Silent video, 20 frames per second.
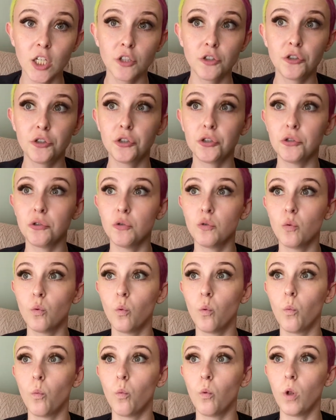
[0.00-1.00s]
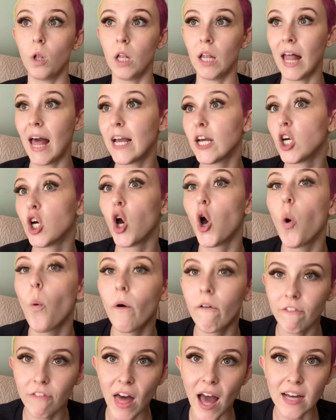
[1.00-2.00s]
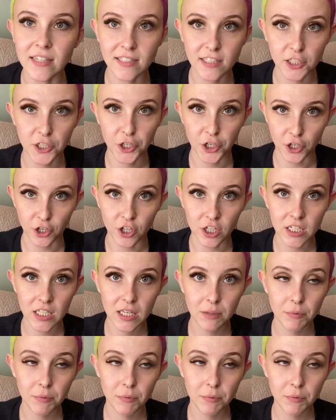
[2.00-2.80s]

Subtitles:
to let go of that security,